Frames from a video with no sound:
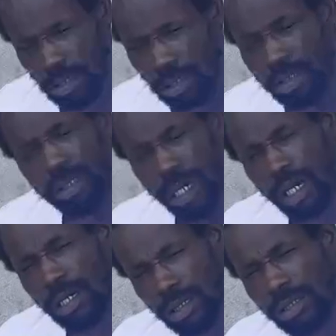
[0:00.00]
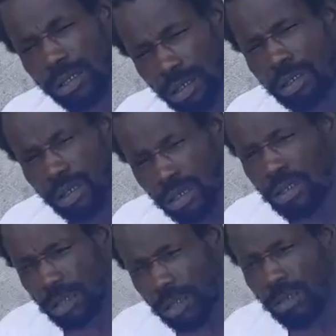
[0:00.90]
time on your yeah.
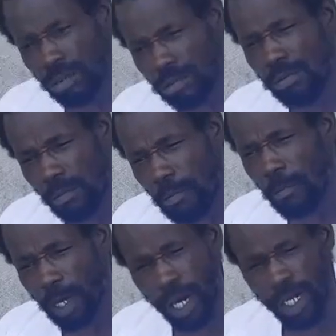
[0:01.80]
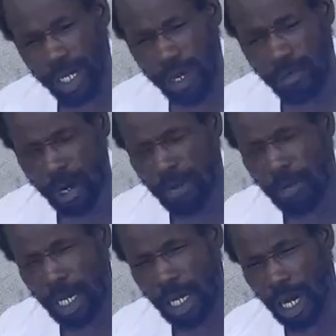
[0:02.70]
own? But I came right
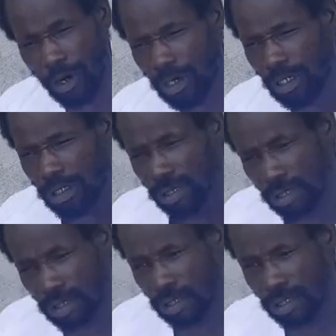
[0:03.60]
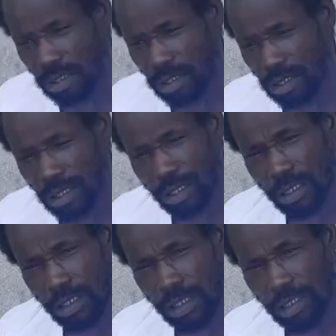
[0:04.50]
back out.
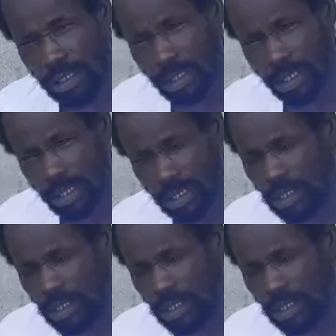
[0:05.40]
Relapsed.